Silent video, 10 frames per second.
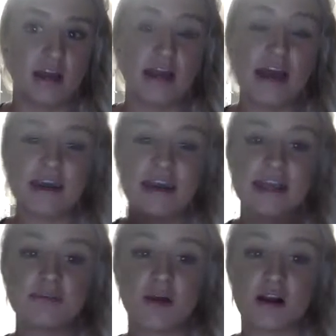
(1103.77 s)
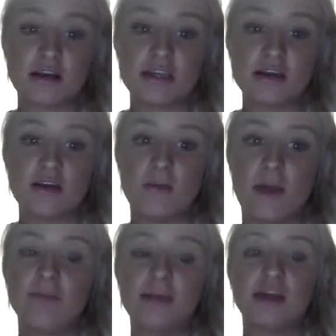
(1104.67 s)
That next person
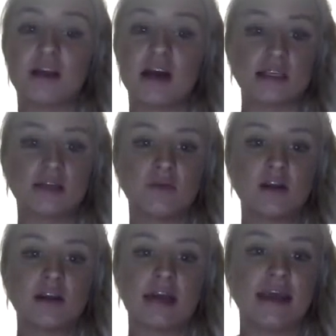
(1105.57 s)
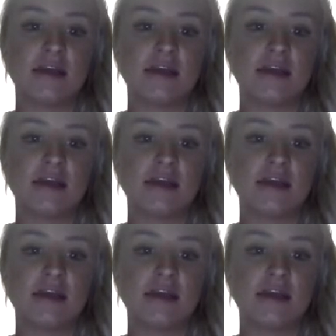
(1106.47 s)
might be your customer that